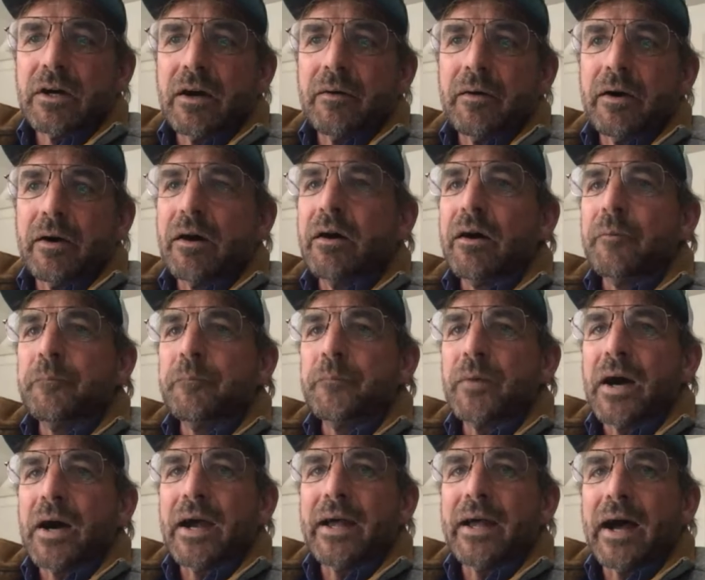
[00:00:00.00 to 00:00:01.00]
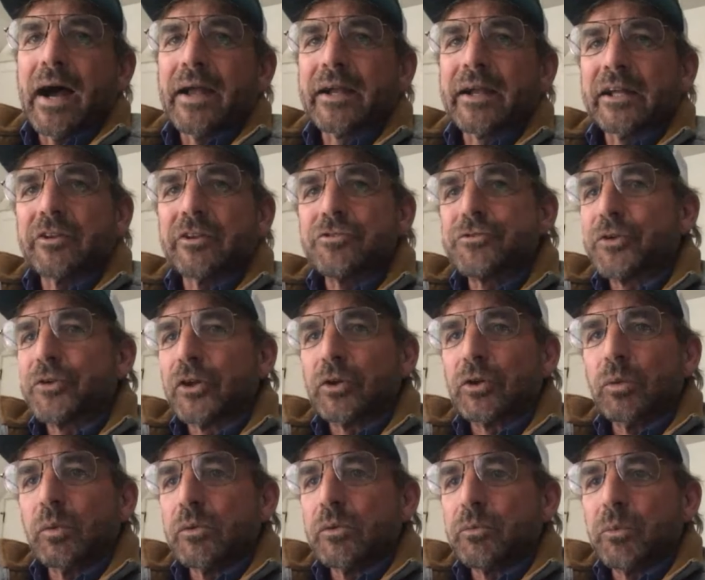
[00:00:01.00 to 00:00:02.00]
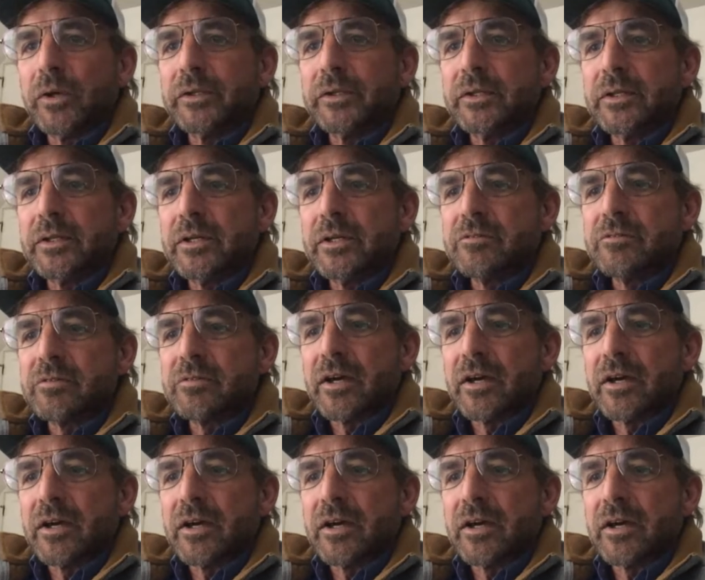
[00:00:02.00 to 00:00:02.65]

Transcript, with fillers: Um, I, I kind of struggle with what it is.